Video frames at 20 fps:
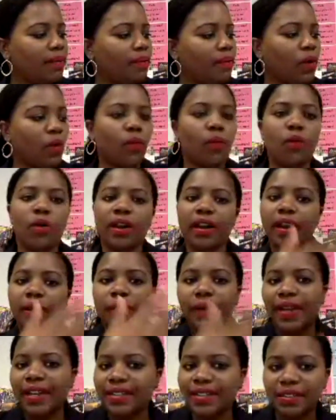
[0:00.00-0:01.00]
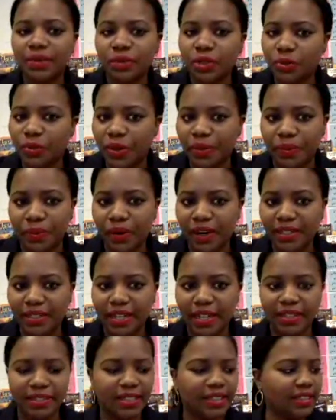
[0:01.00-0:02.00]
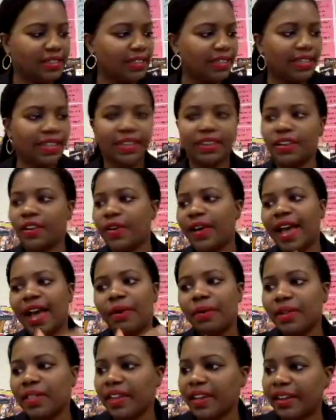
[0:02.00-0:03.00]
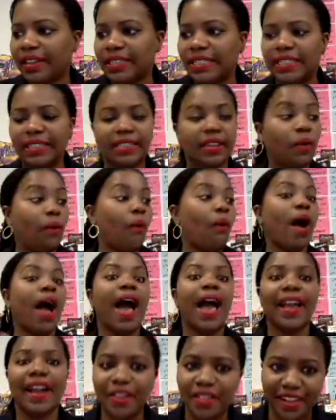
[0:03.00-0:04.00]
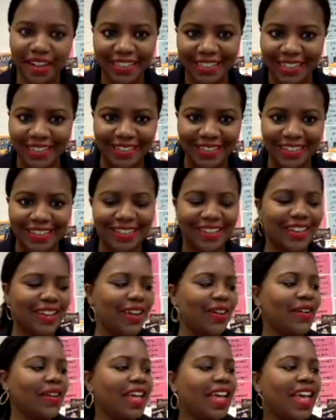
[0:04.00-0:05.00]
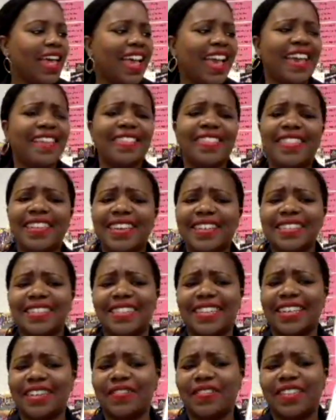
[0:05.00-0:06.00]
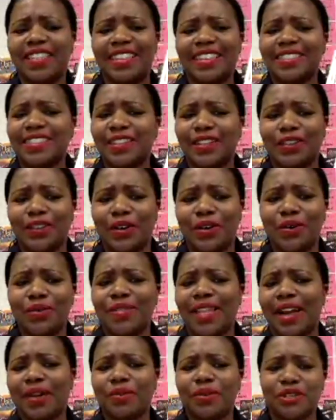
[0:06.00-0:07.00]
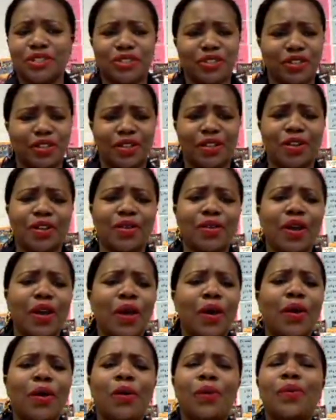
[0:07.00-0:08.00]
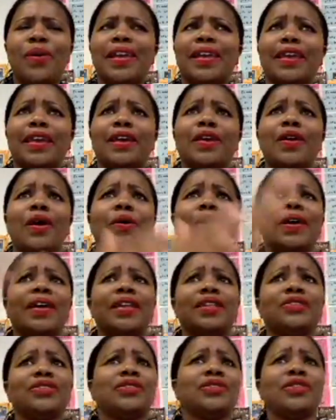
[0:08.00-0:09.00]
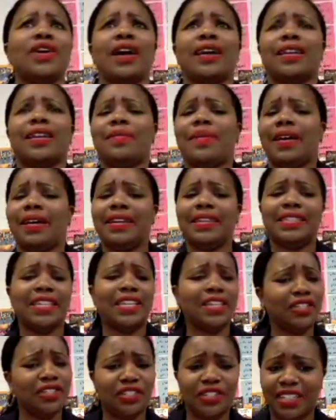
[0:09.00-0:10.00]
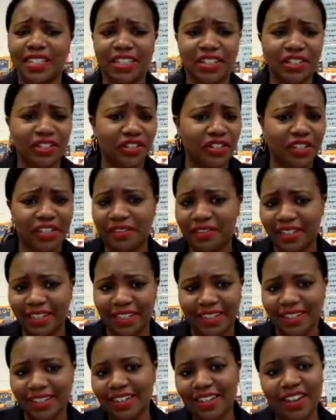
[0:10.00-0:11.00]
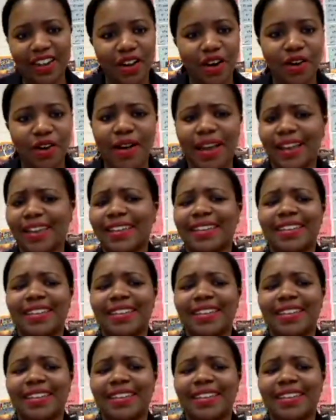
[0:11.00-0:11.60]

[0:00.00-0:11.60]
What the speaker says: What are ways in which people are addicted? You know, how are they addicted? Why are they addicted? You know, and even this alone, that question alone, we can go into talking about attention engineering. You know, I